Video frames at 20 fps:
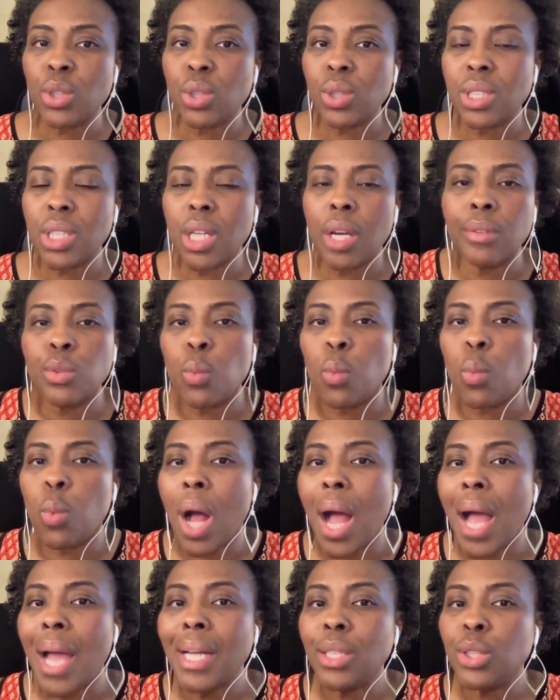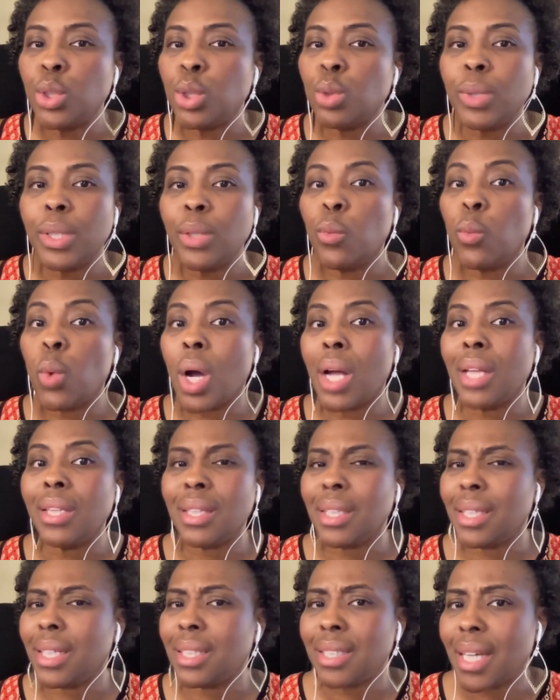ourselves, why do we want
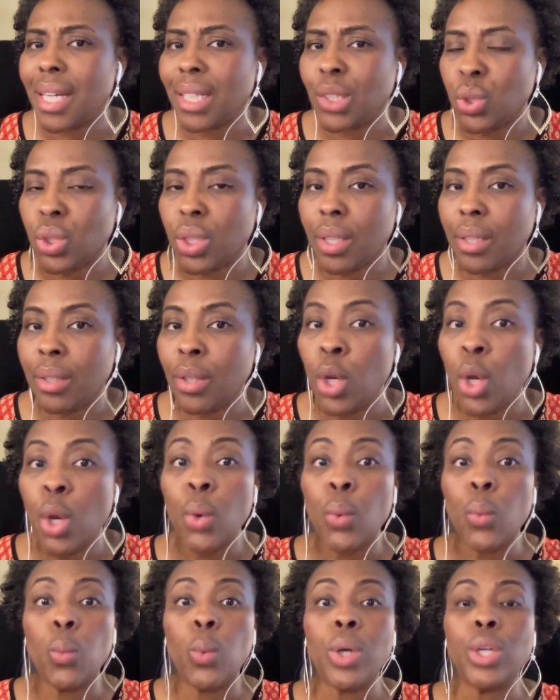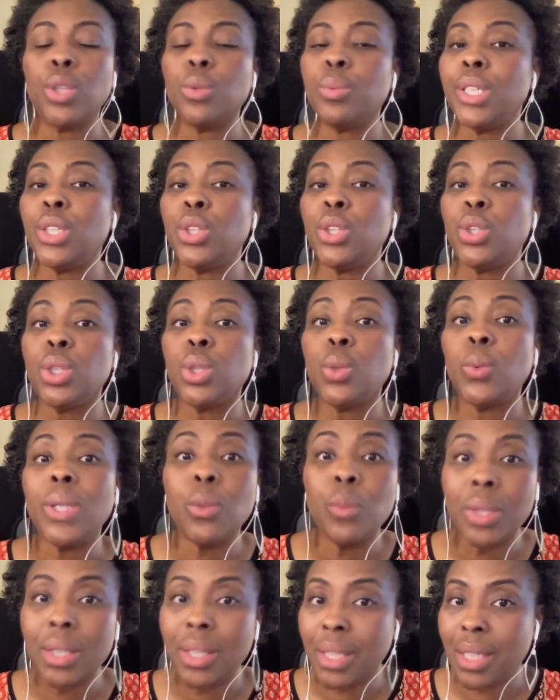the attention? What are we doing
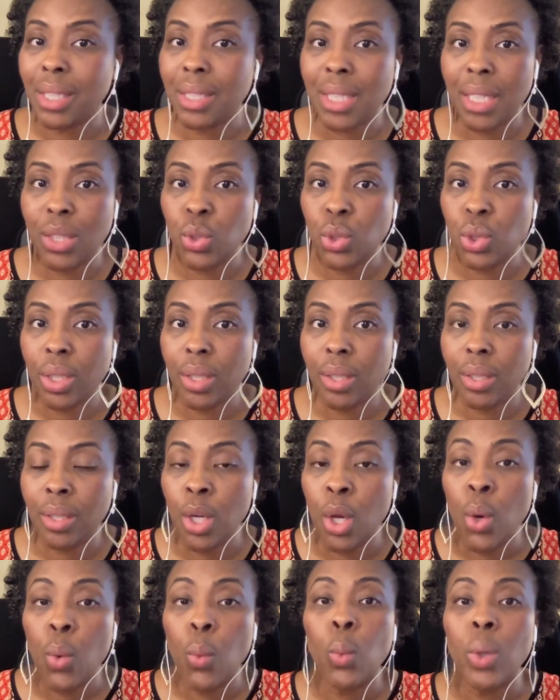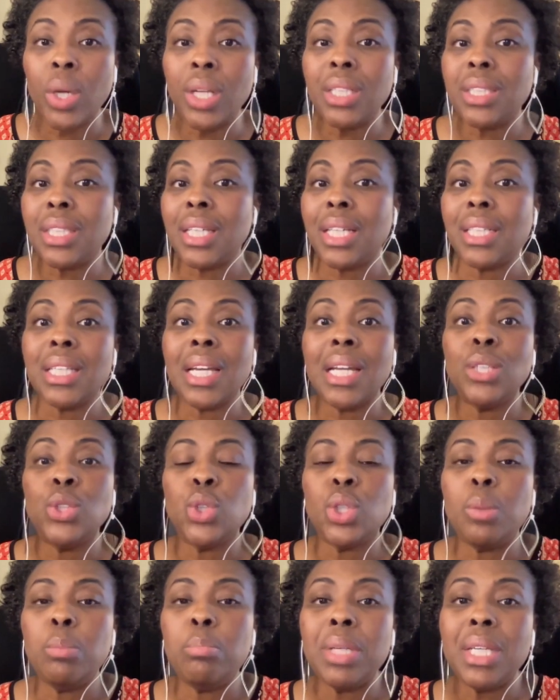with the attention? What does the
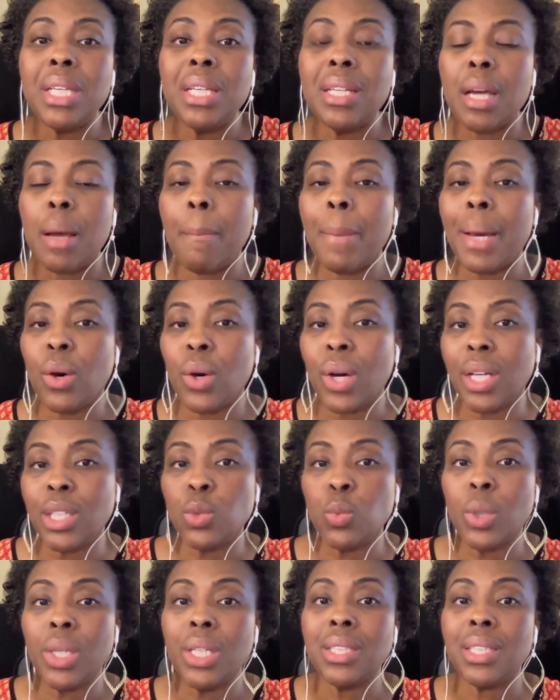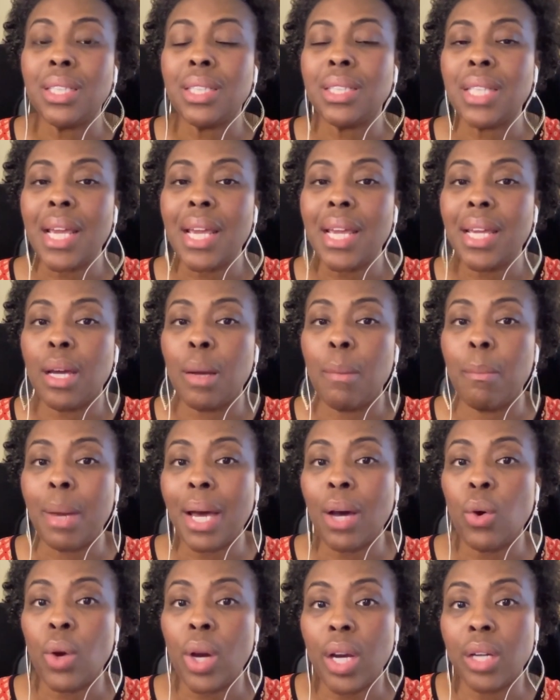attention mean about us? What is it saying
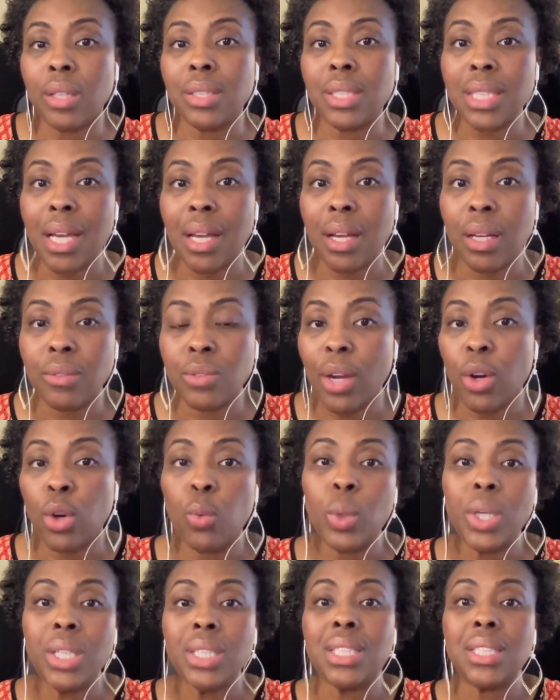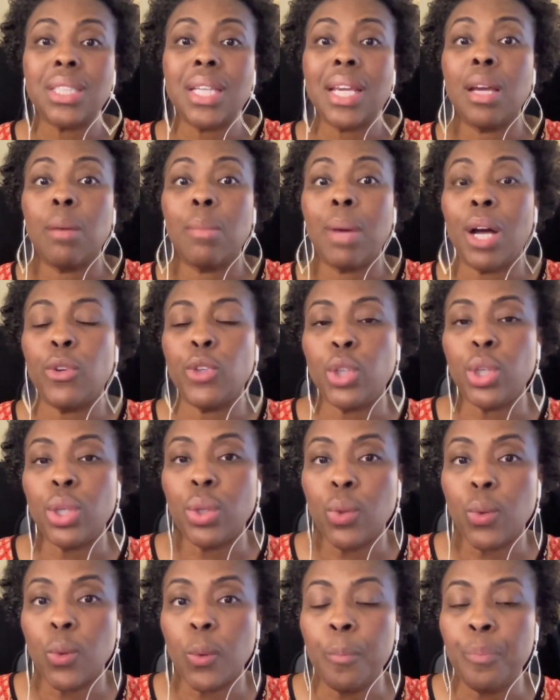about ourselves? Or what is it saying about
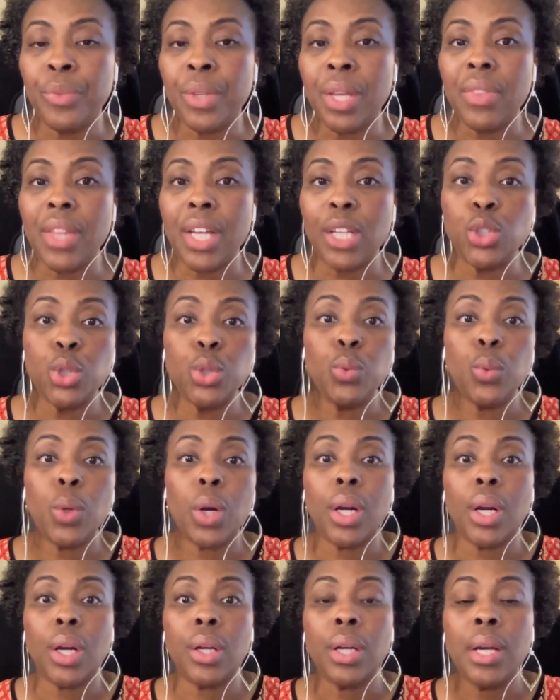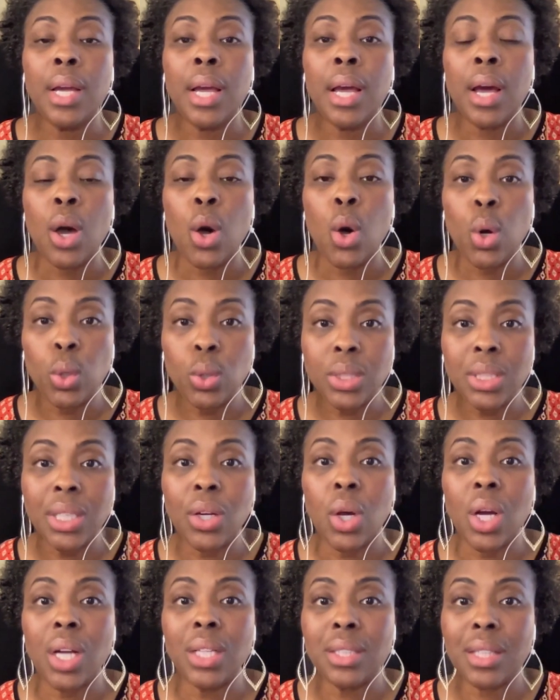you that you are holding
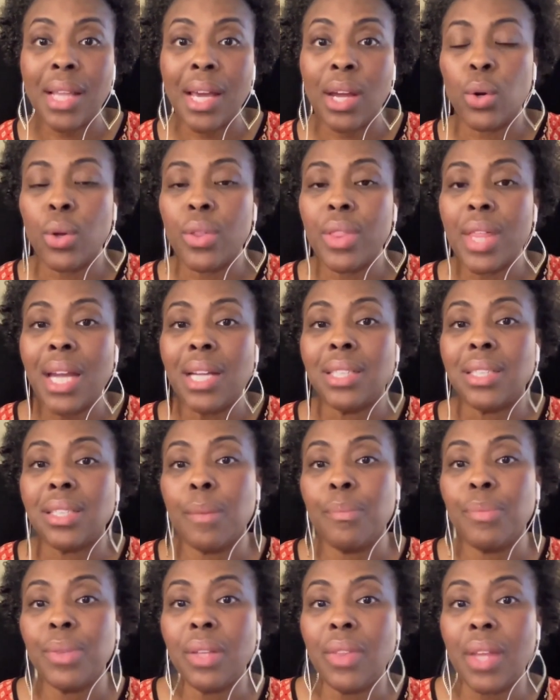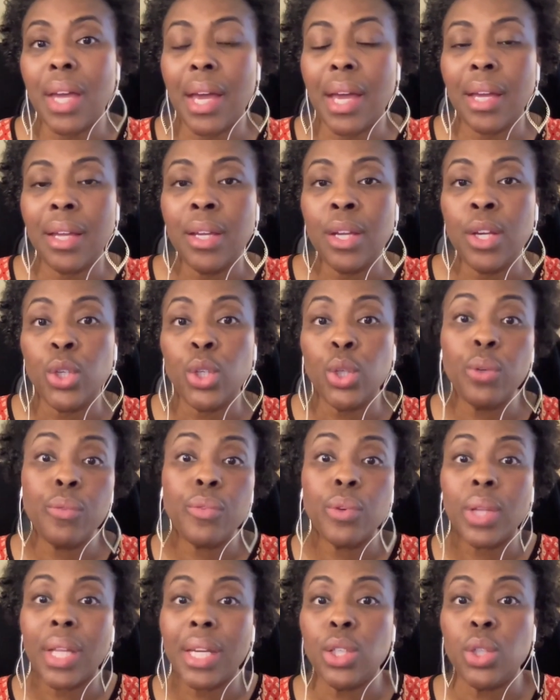on to that, or that is something that you feel
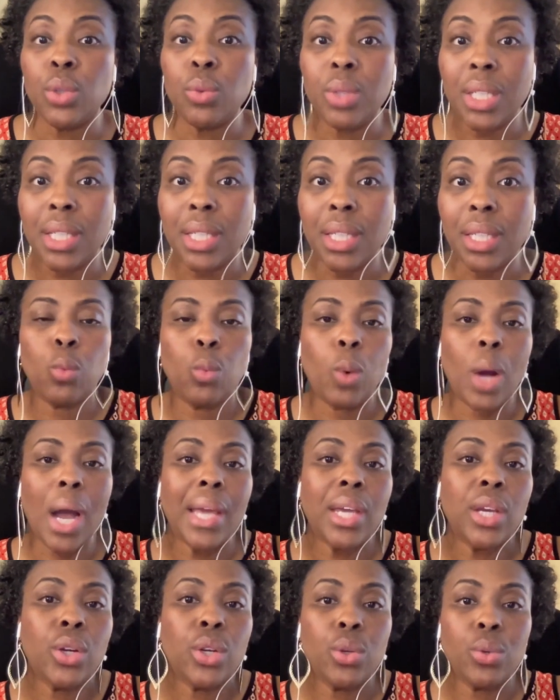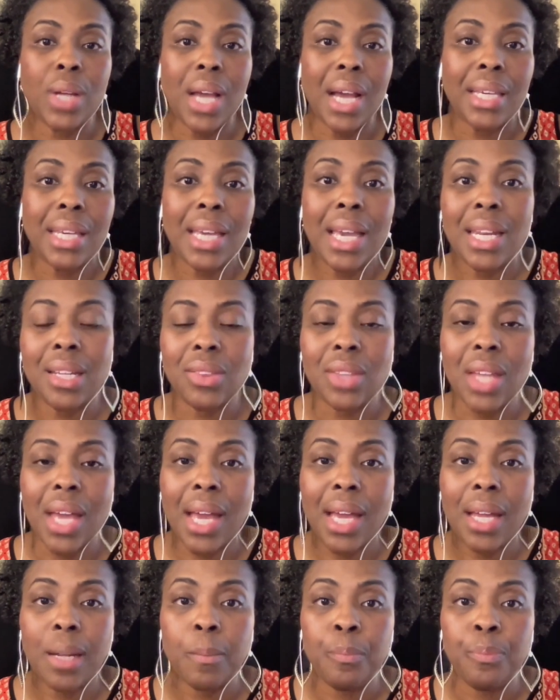like you need? Why are you not getting
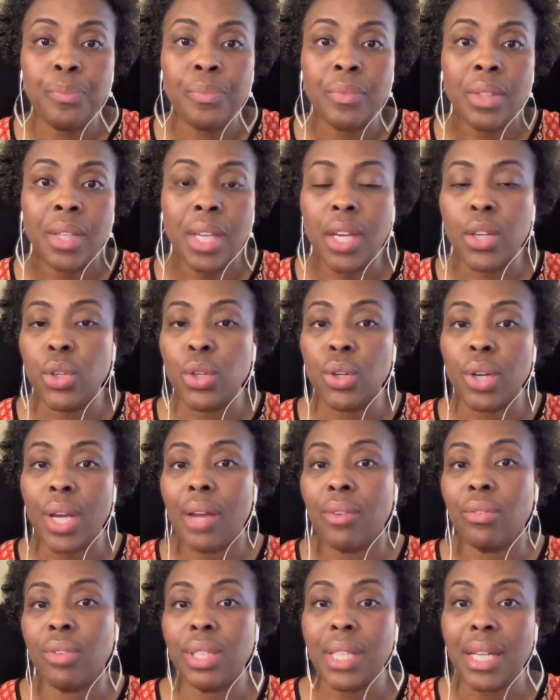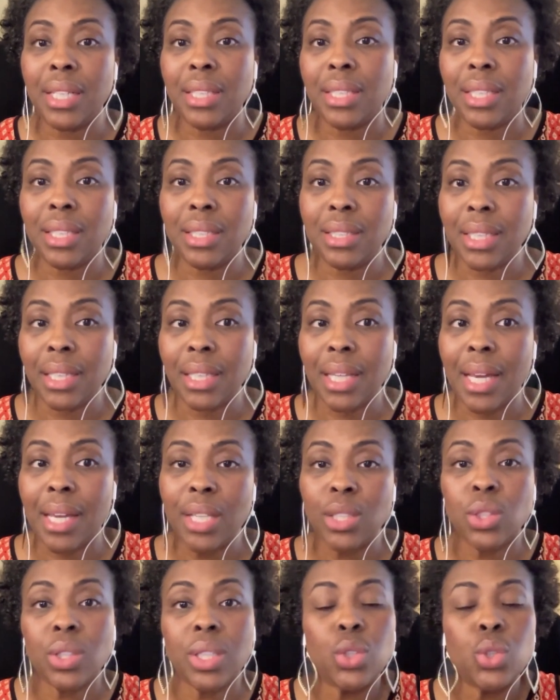that in your everyday day-to-day life?
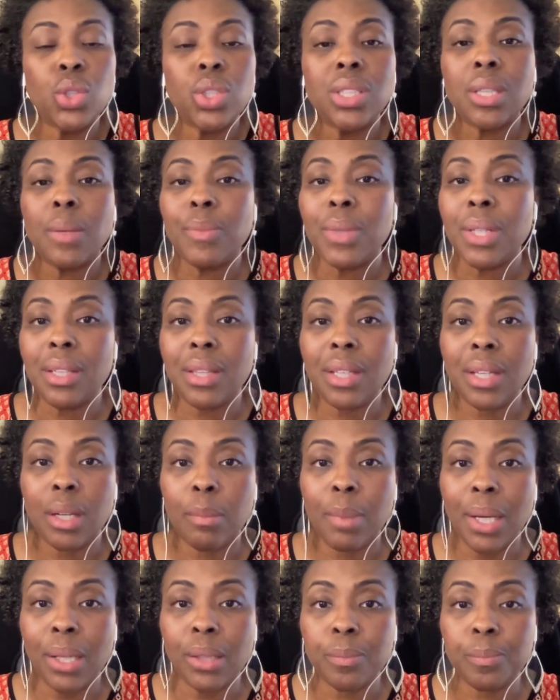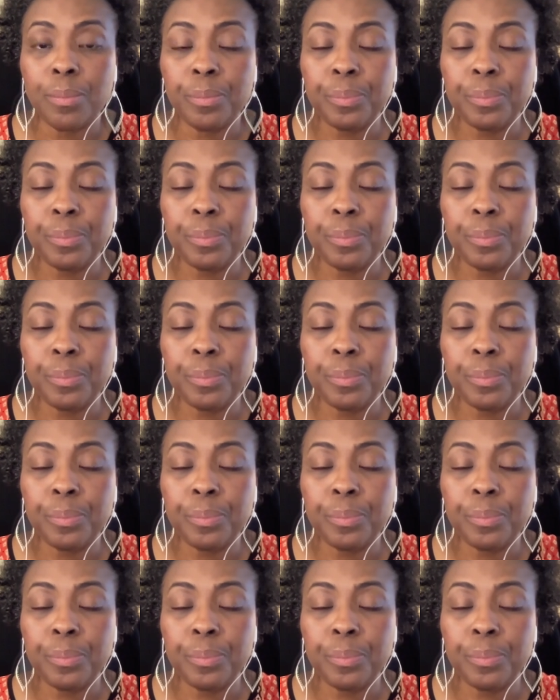So there's just something to think about.